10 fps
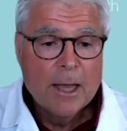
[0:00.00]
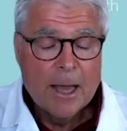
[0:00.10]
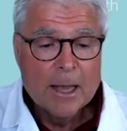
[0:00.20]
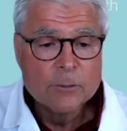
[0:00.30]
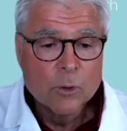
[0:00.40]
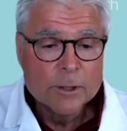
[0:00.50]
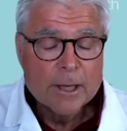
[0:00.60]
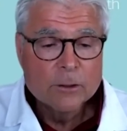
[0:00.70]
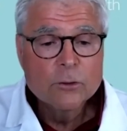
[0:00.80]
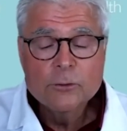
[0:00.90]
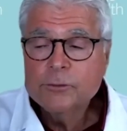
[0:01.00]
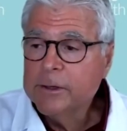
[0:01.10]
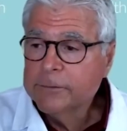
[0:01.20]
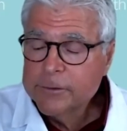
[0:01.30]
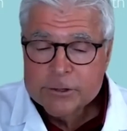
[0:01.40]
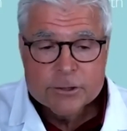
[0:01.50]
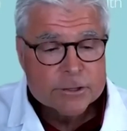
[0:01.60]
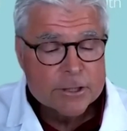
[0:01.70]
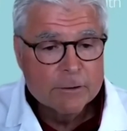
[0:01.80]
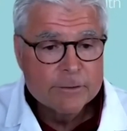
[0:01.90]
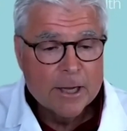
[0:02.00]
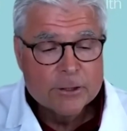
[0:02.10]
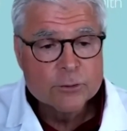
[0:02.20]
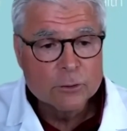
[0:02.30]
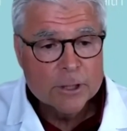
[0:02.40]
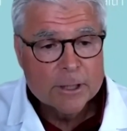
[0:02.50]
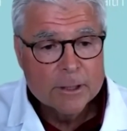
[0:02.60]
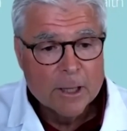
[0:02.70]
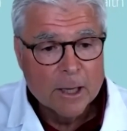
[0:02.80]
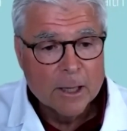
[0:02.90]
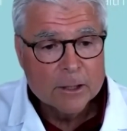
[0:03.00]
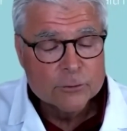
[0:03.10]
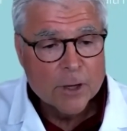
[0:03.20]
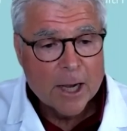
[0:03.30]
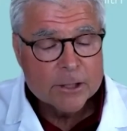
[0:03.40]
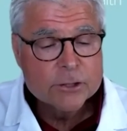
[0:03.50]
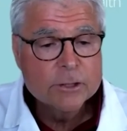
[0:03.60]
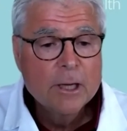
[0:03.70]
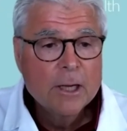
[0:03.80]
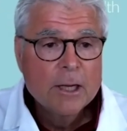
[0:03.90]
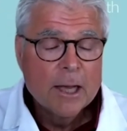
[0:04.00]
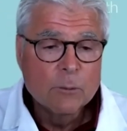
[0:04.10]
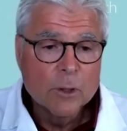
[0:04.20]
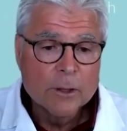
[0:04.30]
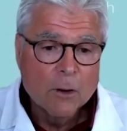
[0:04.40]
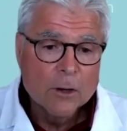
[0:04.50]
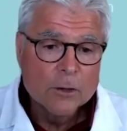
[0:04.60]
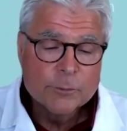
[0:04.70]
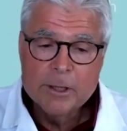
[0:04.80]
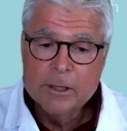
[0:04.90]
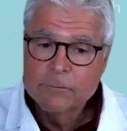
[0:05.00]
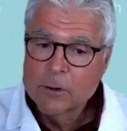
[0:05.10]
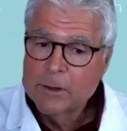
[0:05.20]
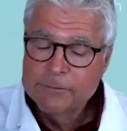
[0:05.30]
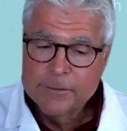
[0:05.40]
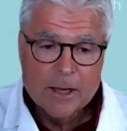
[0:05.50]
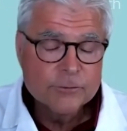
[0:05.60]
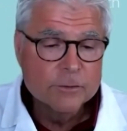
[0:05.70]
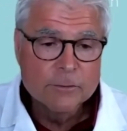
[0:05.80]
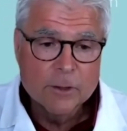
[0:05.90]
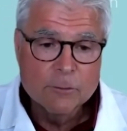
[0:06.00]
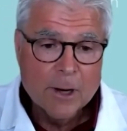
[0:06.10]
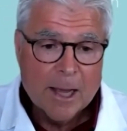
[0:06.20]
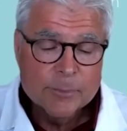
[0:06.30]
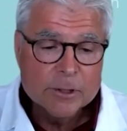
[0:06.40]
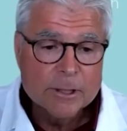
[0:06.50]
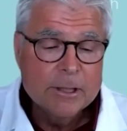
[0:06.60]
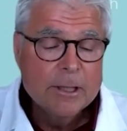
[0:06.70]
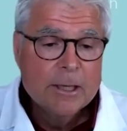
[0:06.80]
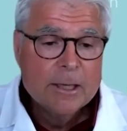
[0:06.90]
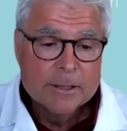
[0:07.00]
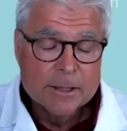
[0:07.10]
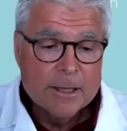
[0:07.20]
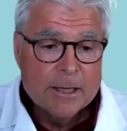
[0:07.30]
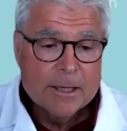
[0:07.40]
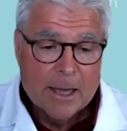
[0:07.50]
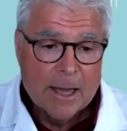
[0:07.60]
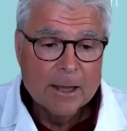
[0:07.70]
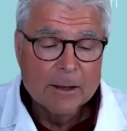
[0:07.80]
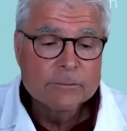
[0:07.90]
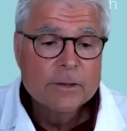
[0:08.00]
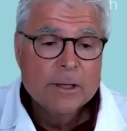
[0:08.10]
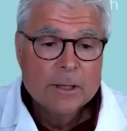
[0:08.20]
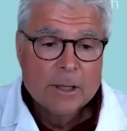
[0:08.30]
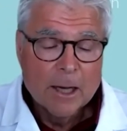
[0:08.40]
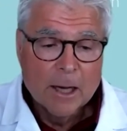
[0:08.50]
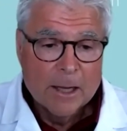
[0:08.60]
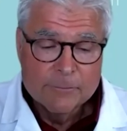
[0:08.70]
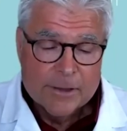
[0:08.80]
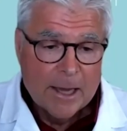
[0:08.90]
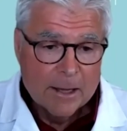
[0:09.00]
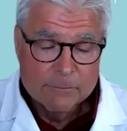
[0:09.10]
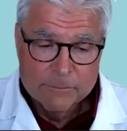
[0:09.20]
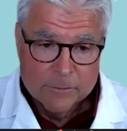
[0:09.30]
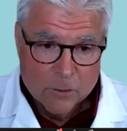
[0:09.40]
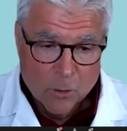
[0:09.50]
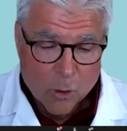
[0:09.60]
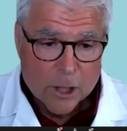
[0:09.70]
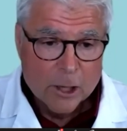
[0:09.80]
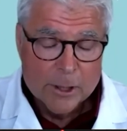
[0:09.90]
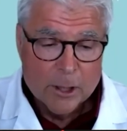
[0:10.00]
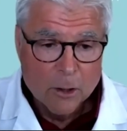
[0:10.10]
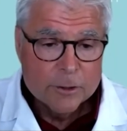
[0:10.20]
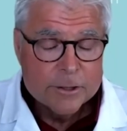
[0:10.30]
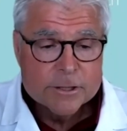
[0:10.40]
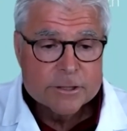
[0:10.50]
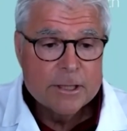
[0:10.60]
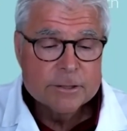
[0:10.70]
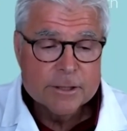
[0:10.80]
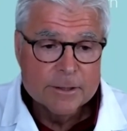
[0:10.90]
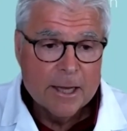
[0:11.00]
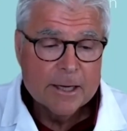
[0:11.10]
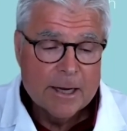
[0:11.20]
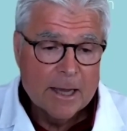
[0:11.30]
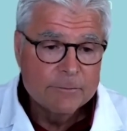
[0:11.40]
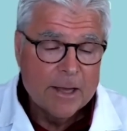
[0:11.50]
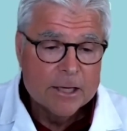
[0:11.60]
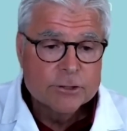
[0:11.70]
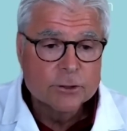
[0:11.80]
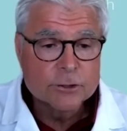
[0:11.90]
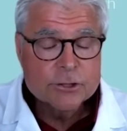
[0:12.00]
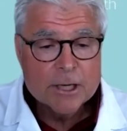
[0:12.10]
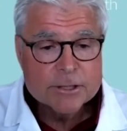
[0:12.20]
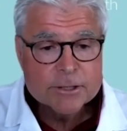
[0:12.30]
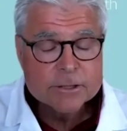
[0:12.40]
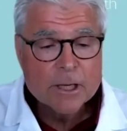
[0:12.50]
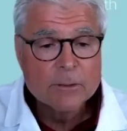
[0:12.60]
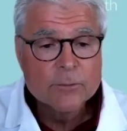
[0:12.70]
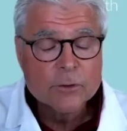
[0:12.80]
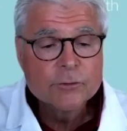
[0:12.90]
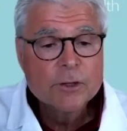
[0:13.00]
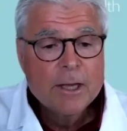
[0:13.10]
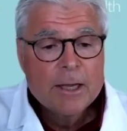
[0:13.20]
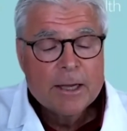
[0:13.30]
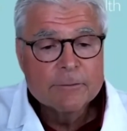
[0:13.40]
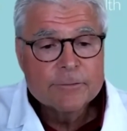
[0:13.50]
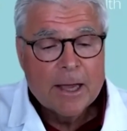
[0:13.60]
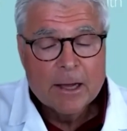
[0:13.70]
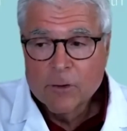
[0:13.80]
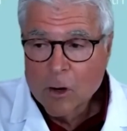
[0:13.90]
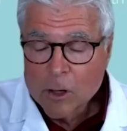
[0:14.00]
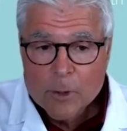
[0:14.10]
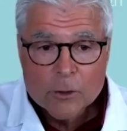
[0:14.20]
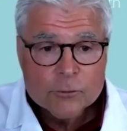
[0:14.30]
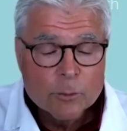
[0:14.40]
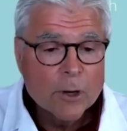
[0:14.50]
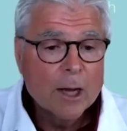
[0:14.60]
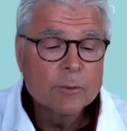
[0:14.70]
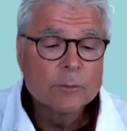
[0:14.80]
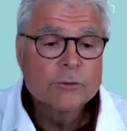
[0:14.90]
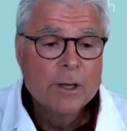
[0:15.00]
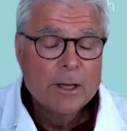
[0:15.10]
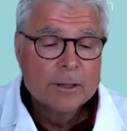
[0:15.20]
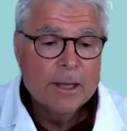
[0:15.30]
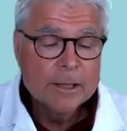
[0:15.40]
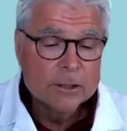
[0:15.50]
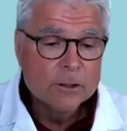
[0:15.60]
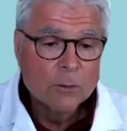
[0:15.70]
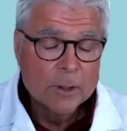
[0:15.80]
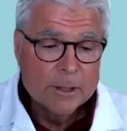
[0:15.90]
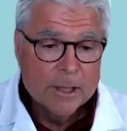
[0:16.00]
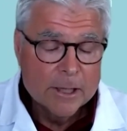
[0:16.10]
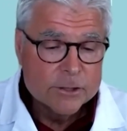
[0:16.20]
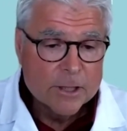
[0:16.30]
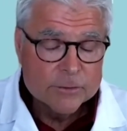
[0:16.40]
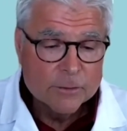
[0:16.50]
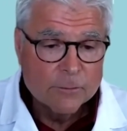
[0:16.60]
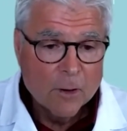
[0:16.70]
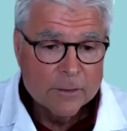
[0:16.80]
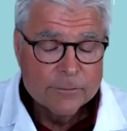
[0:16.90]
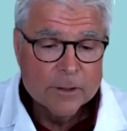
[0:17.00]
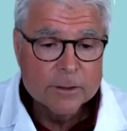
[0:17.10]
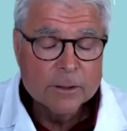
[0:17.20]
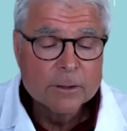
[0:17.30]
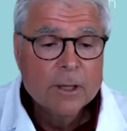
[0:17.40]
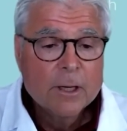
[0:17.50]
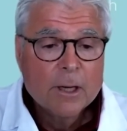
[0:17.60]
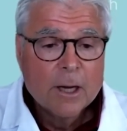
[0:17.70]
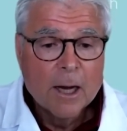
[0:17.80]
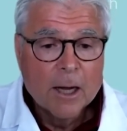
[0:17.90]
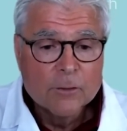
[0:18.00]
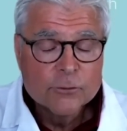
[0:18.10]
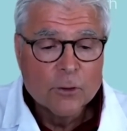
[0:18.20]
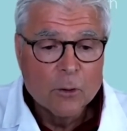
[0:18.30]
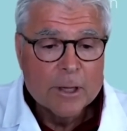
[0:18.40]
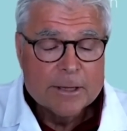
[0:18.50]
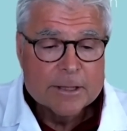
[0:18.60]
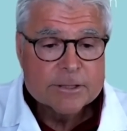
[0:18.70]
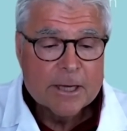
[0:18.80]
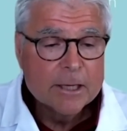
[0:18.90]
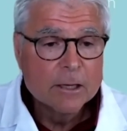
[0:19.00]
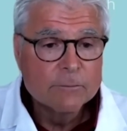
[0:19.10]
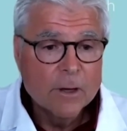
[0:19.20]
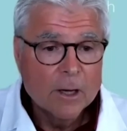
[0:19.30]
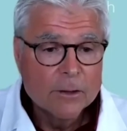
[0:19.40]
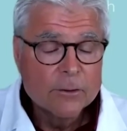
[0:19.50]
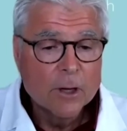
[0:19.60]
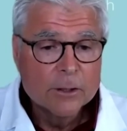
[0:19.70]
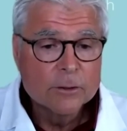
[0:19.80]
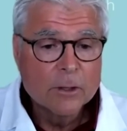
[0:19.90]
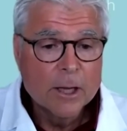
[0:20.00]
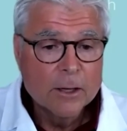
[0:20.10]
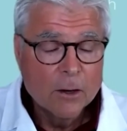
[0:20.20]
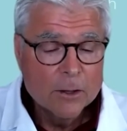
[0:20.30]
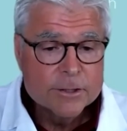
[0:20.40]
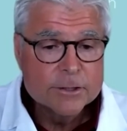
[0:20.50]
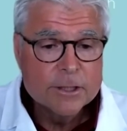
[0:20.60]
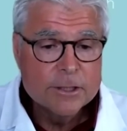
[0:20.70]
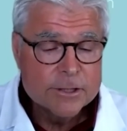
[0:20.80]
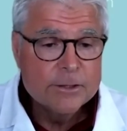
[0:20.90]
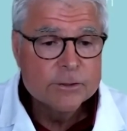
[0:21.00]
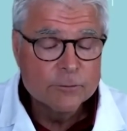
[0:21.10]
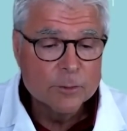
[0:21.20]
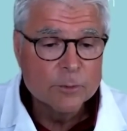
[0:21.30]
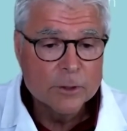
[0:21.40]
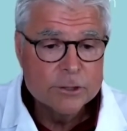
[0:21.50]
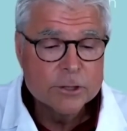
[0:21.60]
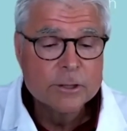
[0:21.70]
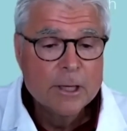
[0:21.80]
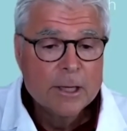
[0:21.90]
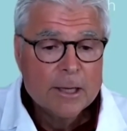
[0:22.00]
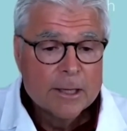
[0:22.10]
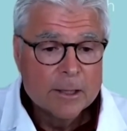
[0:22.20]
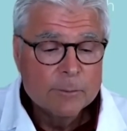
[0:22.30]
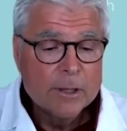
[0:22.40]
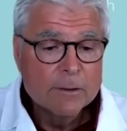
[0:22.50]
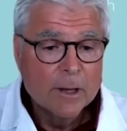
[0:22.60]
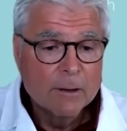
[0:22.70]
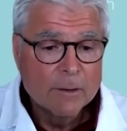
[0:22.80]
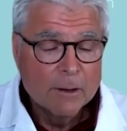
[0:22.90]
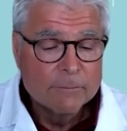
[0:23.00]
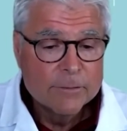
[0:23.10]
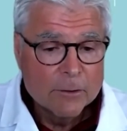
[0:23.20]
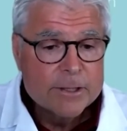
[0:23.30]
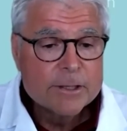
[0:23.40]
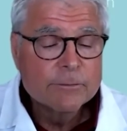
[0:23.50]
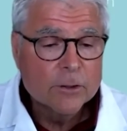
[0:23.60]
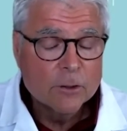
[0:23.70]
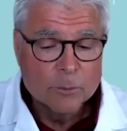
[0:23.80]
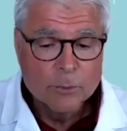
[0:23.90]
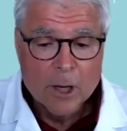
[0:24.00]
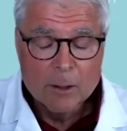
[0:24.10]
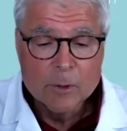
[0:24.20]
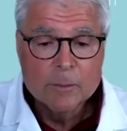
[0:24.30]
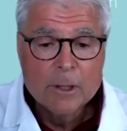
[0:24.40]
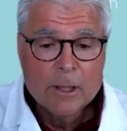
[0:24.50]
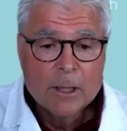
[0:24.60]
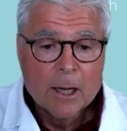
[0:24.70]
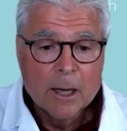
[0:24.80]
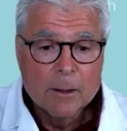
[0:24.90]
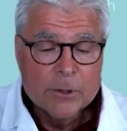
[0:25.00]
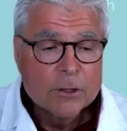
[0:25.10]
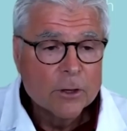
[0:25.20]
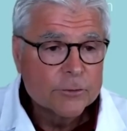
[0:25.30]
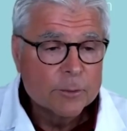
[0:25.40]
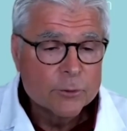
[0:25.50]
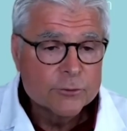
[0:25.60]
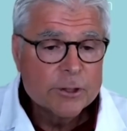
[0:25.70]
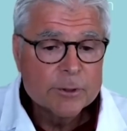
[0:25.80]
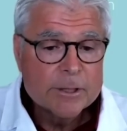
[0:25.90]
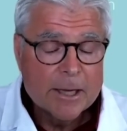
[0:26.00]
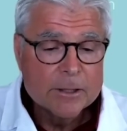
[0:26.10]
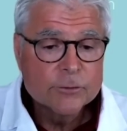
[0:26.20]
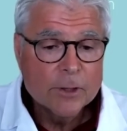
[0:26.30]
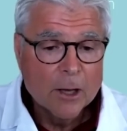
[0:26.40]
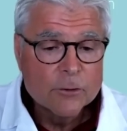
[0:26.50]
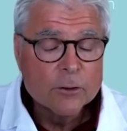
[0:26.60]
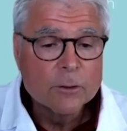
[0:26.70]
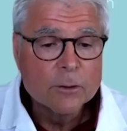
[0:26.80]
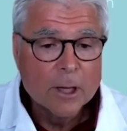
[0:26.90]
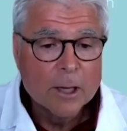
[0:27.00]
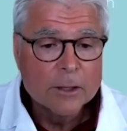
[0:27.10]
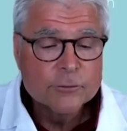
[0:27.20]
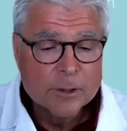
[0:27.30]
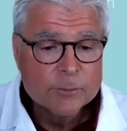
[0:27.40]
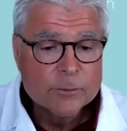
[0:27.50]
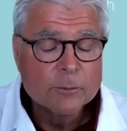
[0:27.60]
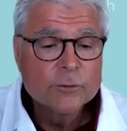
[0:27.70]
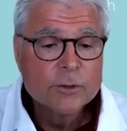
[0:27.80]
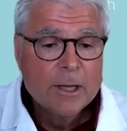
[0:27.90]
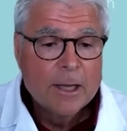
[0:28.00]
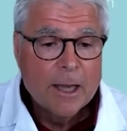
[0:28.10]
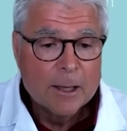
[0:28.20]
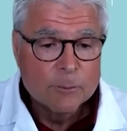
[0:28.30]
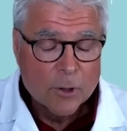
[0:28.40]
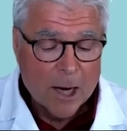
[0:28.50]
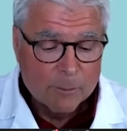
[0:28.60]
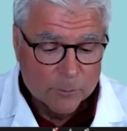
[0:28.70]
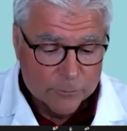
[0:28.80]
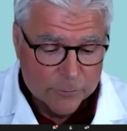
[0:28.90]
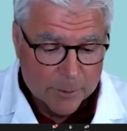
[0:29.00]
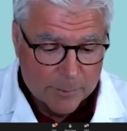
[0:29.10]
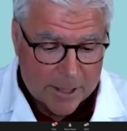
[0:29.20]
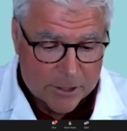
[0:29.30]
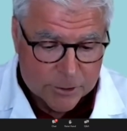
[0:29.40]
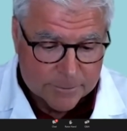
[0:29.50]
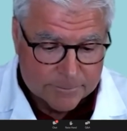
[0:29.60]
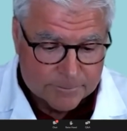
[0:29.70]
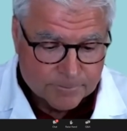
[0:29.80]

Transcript: And when they lose the efficiency of the atrial uh, contraction. And when the heart's beating very fast and very rapidly, then they can have, uh, if they have coronary artery disease, then they can have anginal chest discomforts. If they have heart muscle problems, they can go into congestive heart failure. Uh, so, in the setting of other underlying heart disease, atrial fibrillation can be a, a very difficult problem uh, because it precipitates other uh, symptoms and problems for the patient.